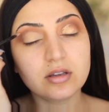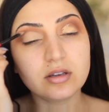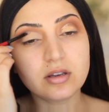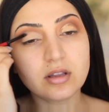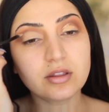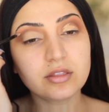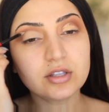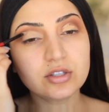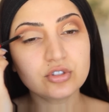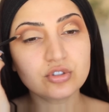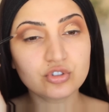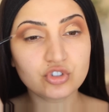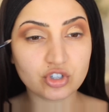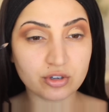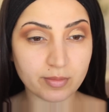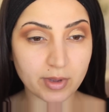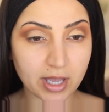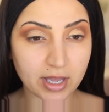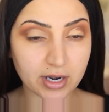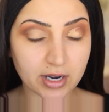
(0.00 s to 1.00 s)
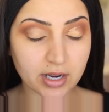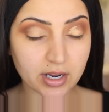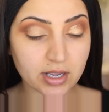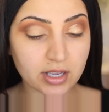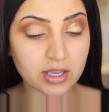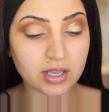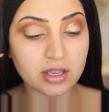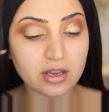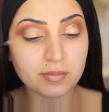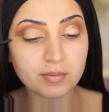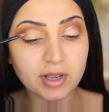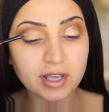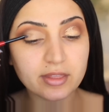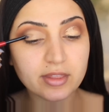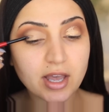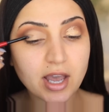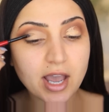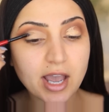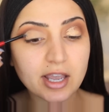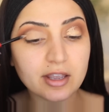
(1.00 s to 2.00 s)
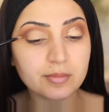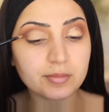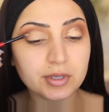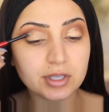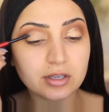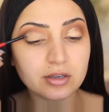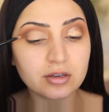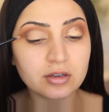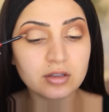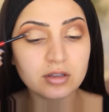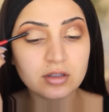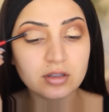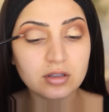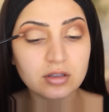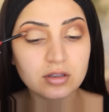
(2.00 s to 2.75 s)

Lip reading: Nothing too dramatic, and by that I mean,